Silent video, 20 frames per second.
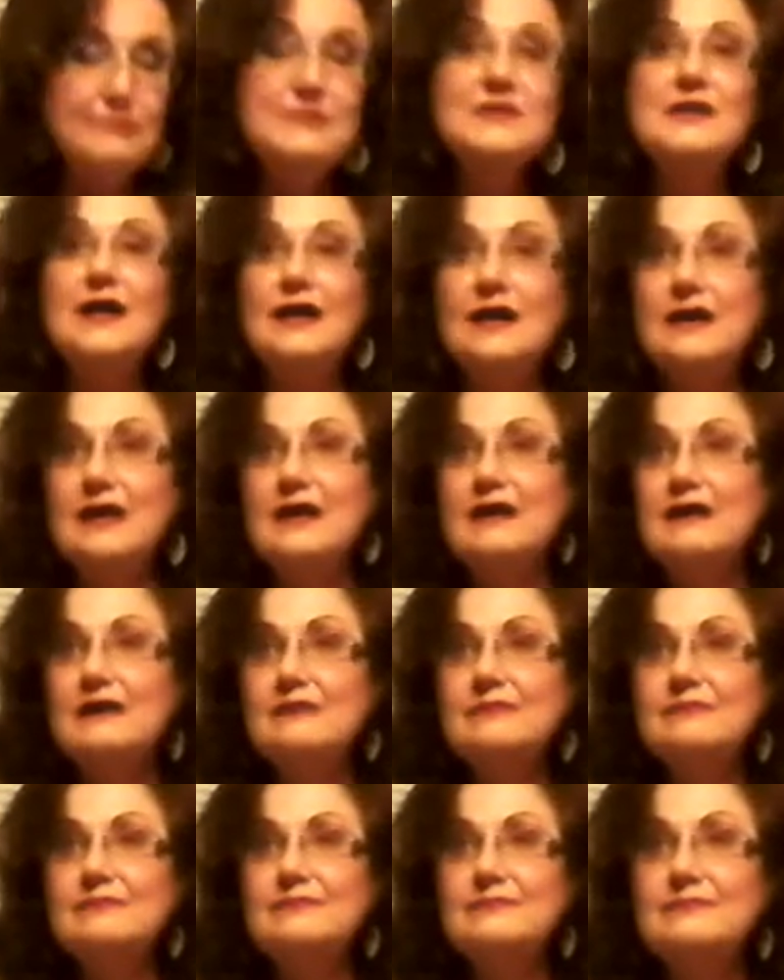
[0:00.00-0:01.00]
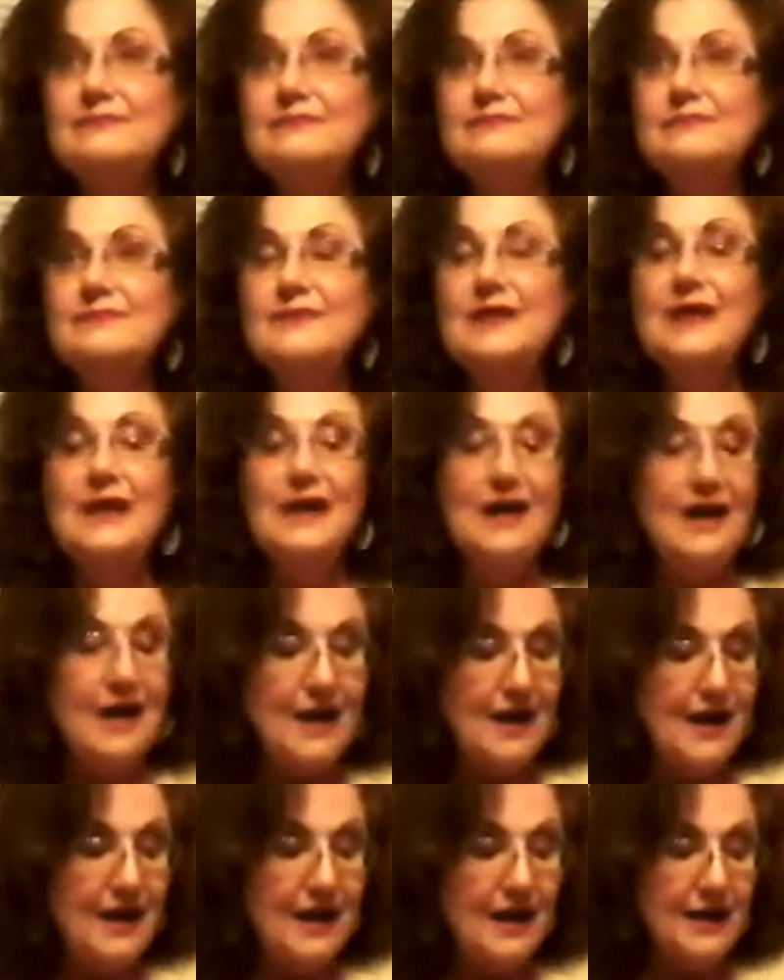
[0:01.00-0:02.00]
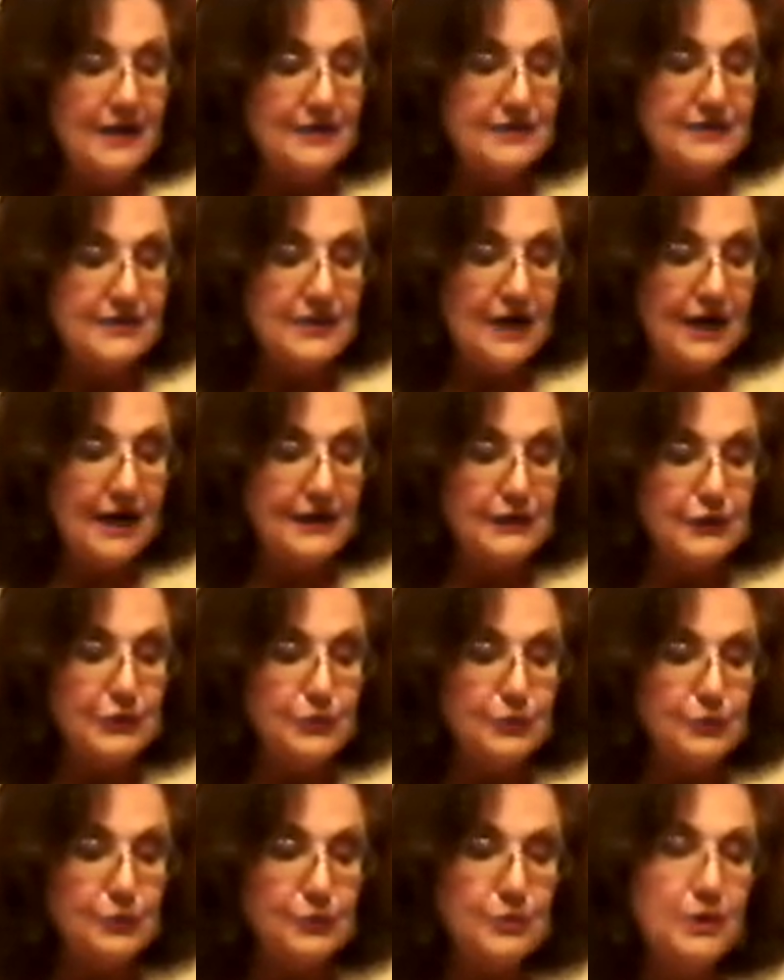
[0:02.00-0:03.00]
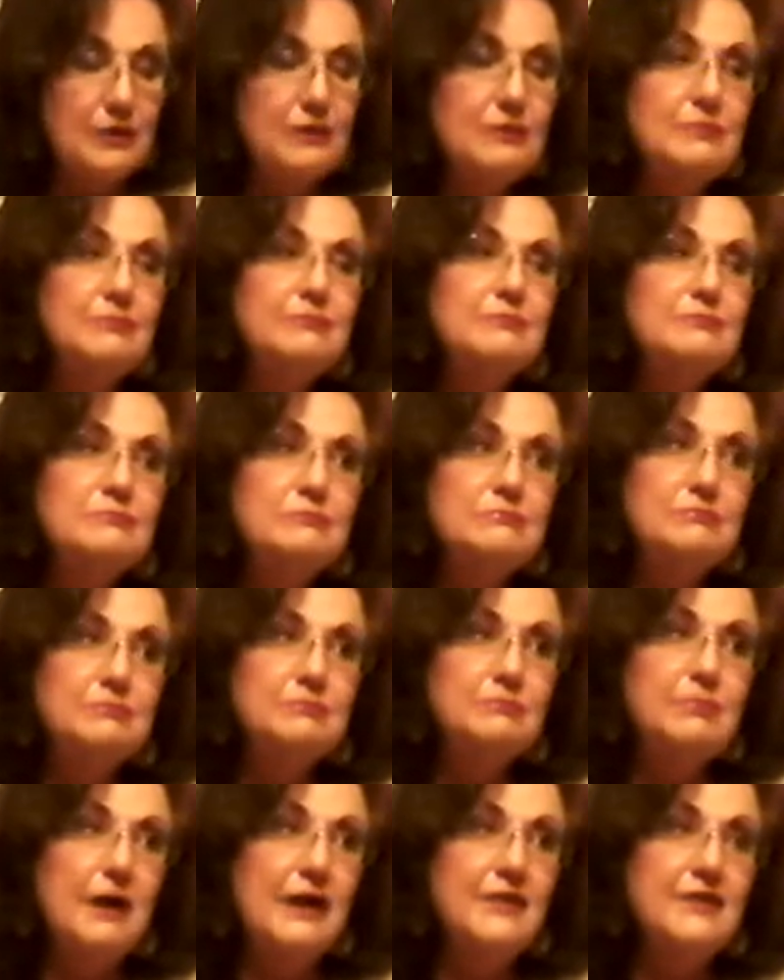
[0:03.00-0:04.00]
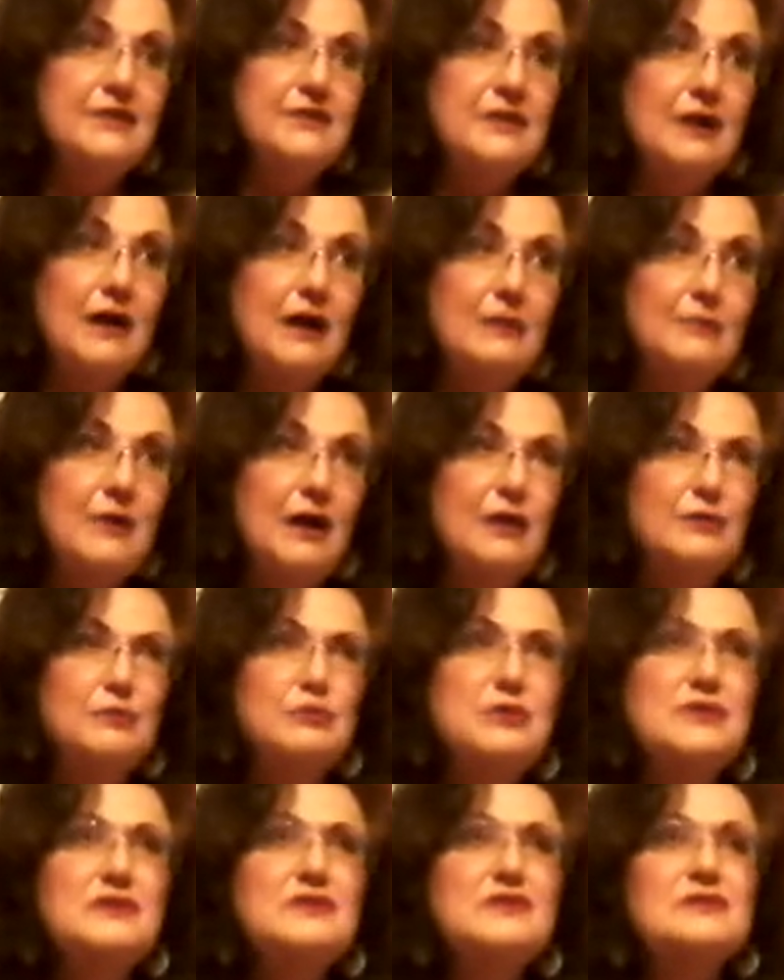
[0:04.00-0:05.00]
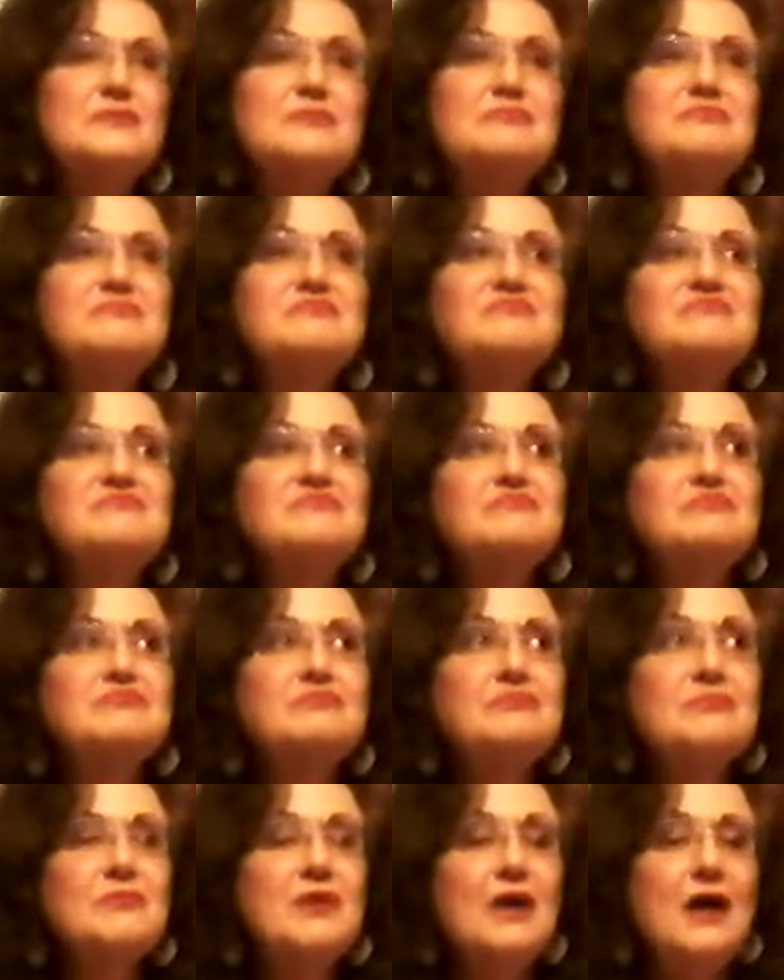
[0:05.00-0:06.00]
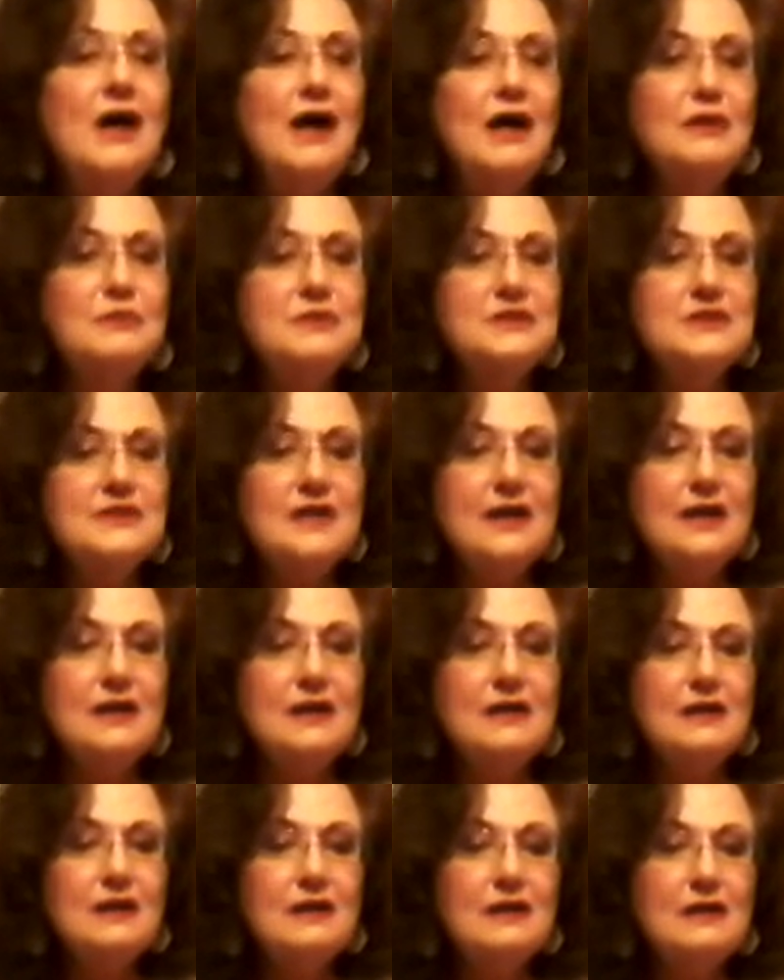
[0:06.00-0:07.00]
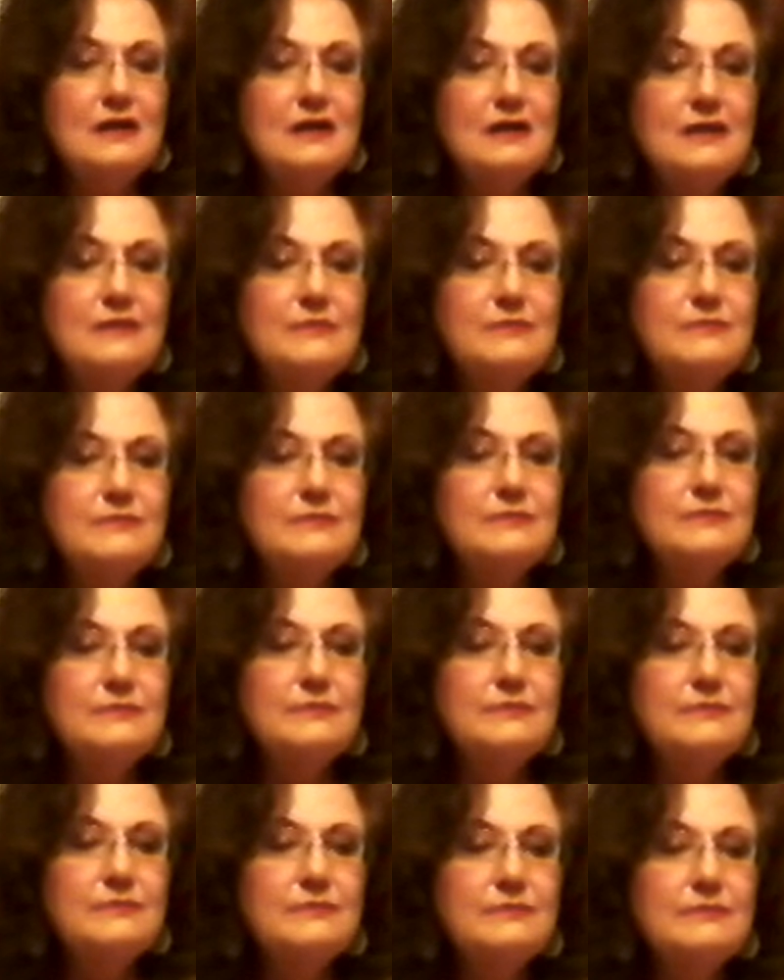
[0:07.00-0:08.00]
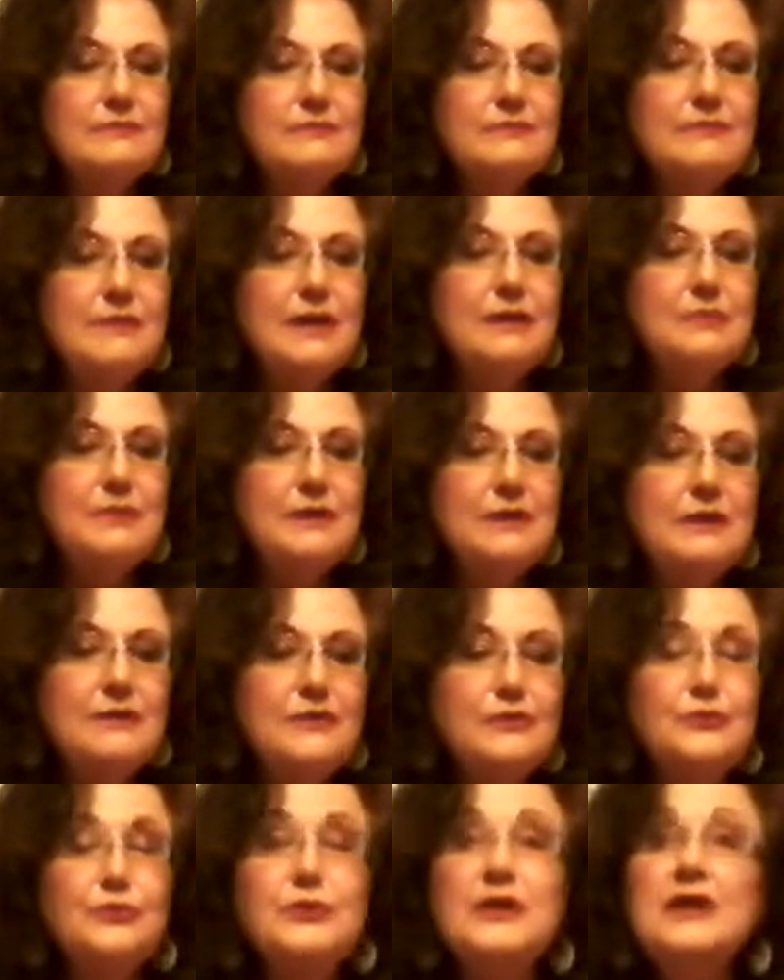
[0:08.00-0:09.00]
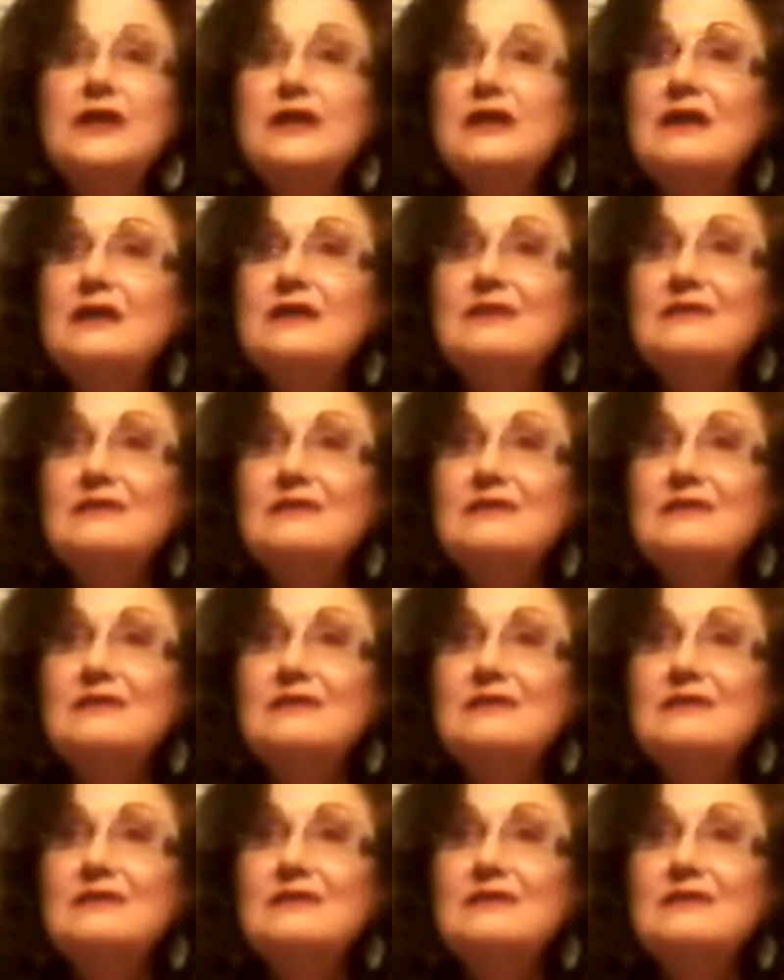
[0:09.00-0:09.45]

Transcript: psychic, and I knew by the time I was, I would say, maybe 3,